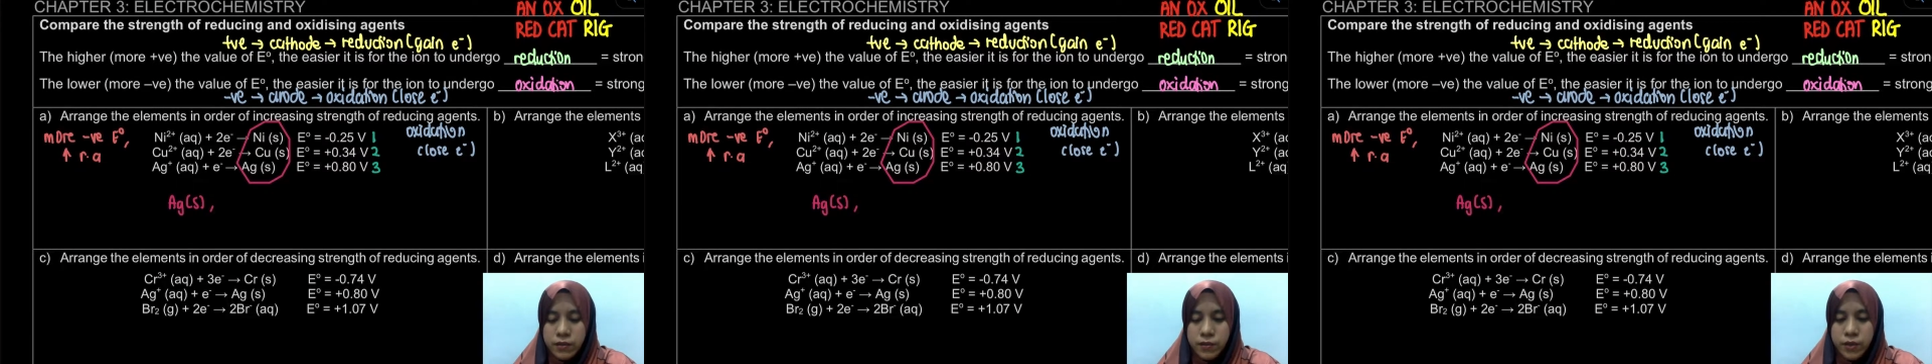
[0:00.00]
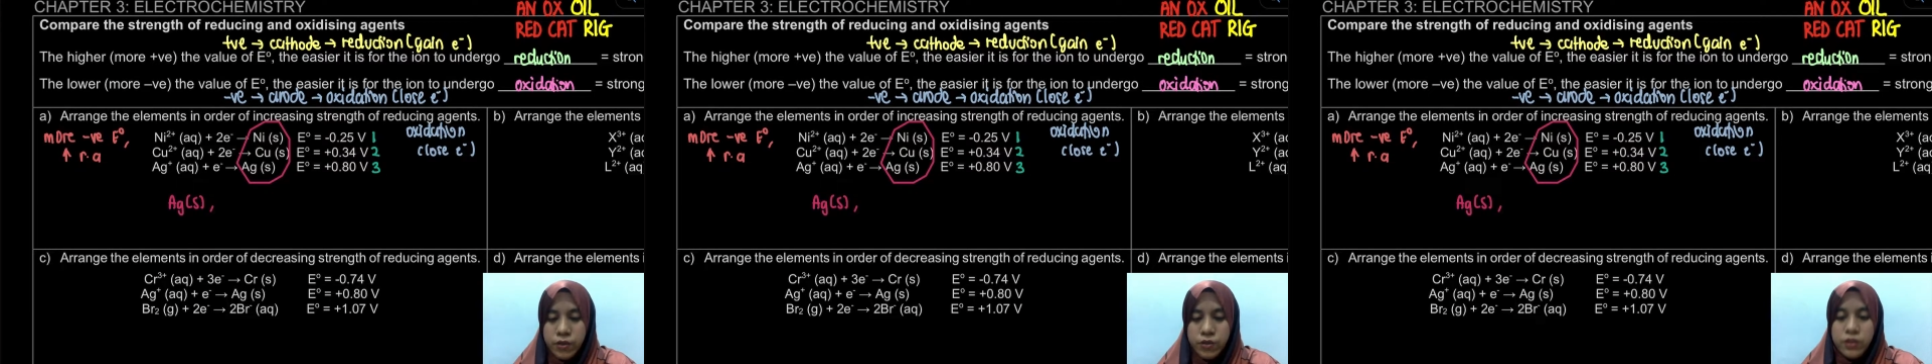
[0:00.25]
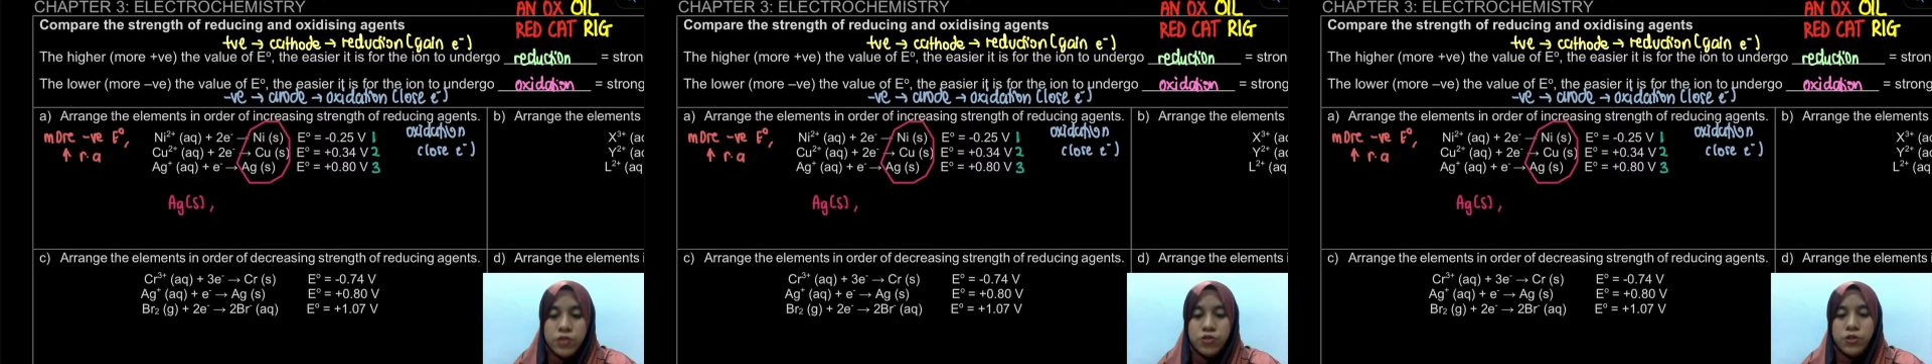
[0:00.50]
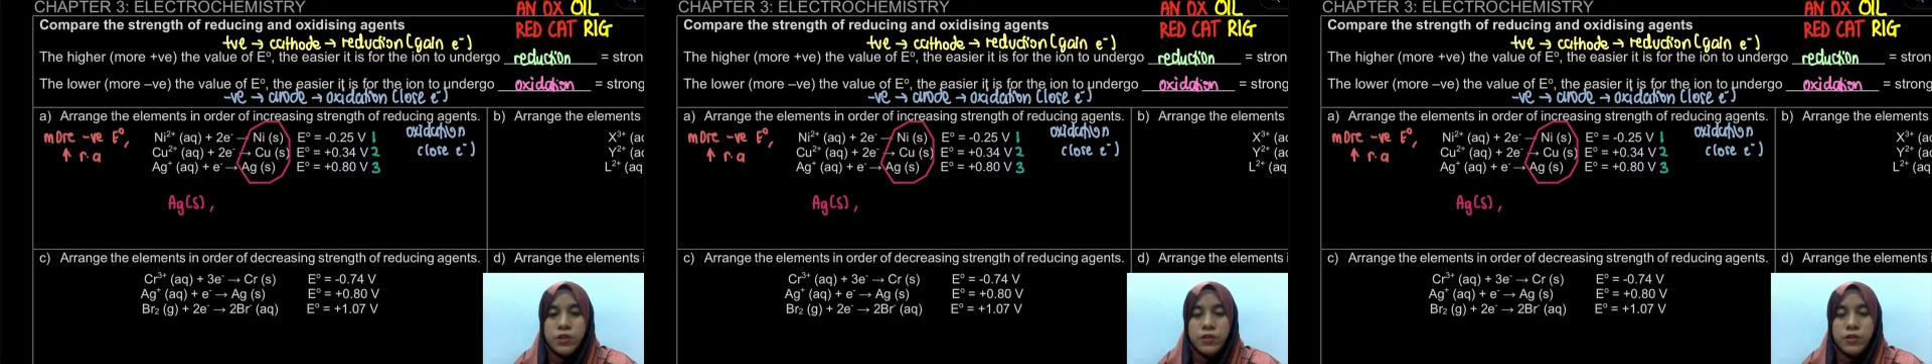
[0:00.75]
but not the
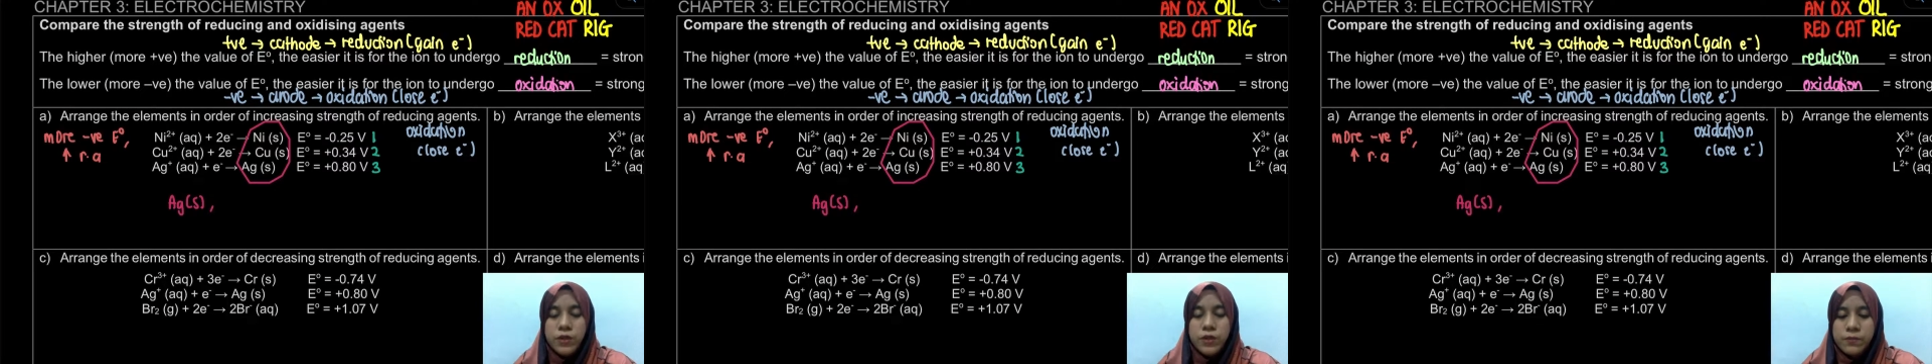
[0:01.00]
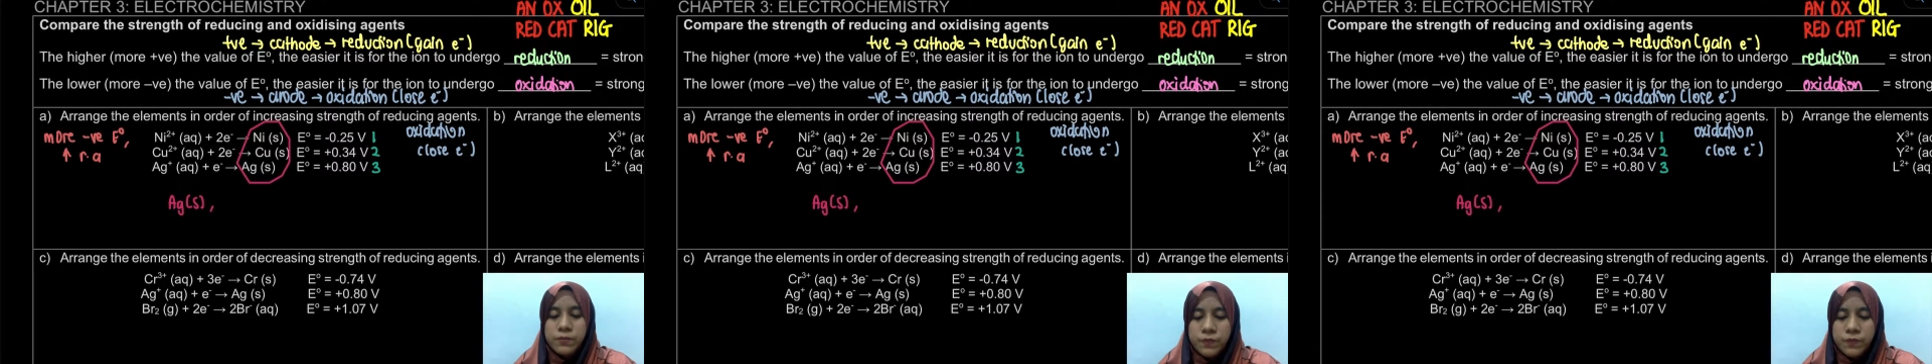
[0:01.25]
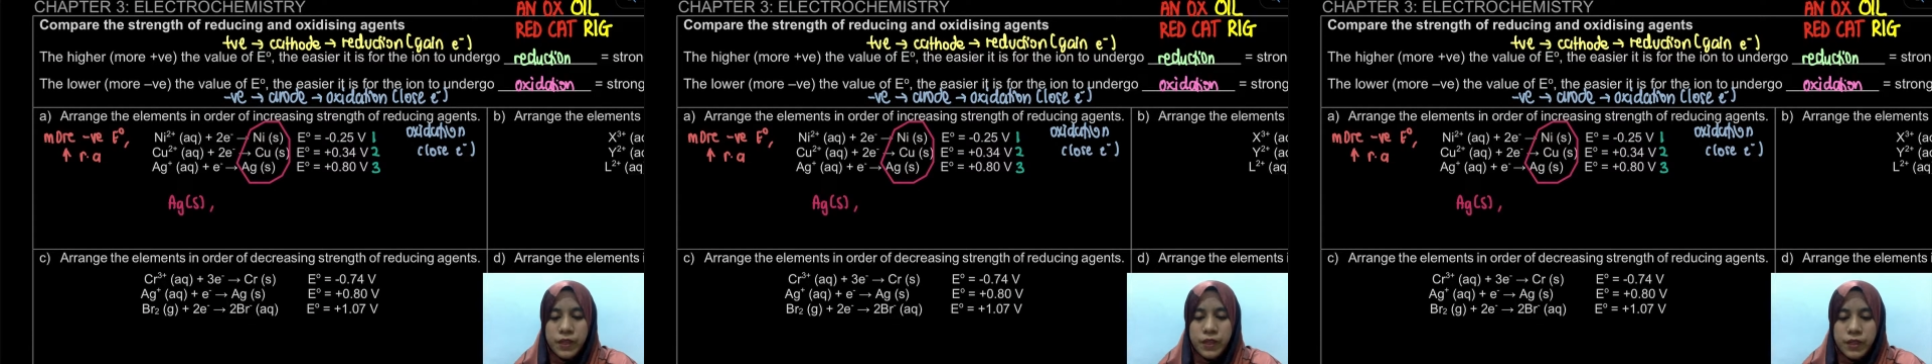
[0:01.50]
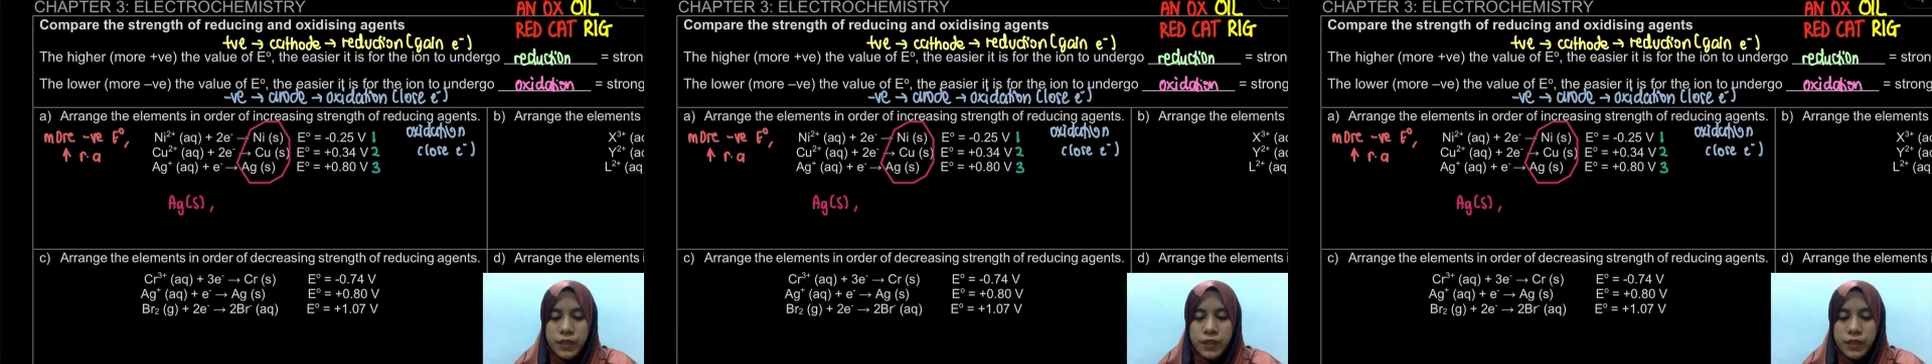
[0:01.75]
strongest one. Okay,